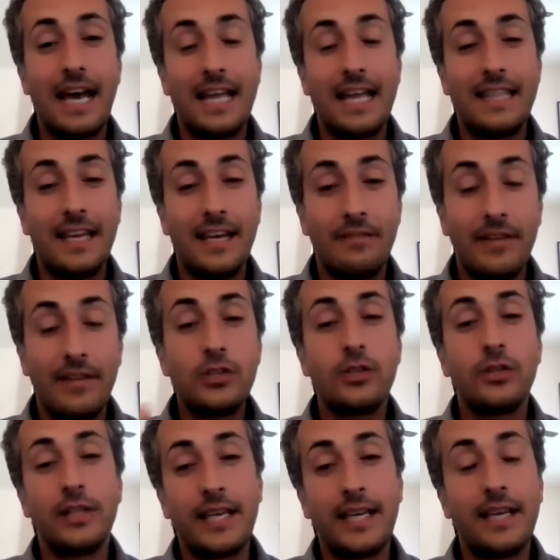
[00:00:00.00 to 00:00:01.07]
and then
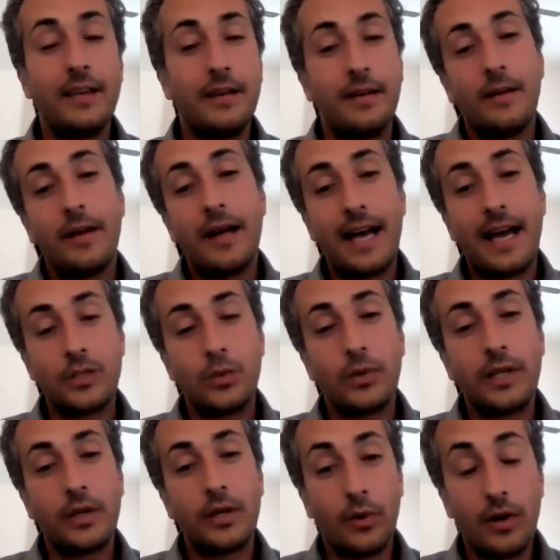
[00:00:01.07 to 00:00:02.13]
eventually, as
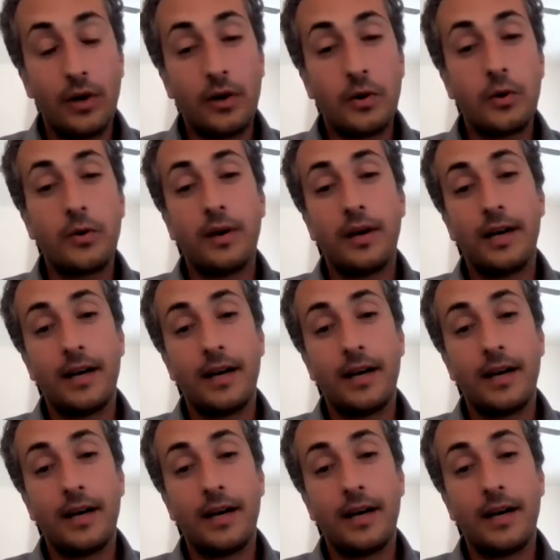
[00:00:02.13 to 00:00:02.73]
we grow,